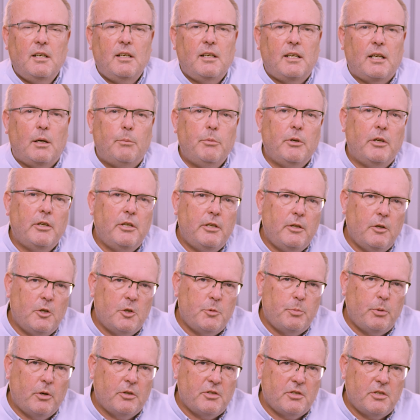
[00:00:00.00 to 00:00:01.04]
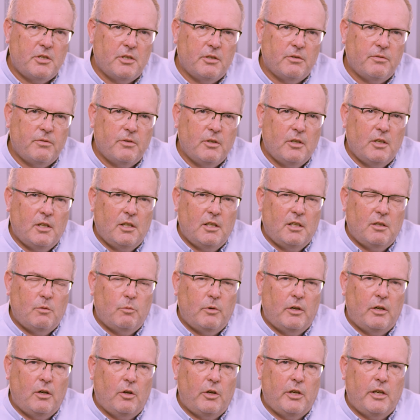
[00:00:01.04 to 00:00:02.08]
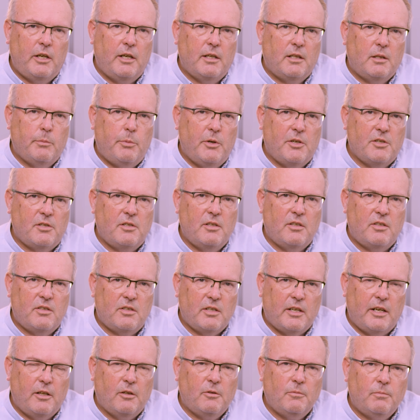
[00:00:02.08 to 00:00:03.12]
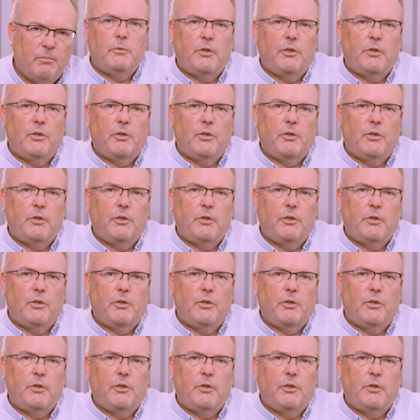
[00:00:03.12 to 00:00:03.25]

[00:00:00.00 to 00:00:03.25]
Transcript: can be a huge positive when looking at the business sale.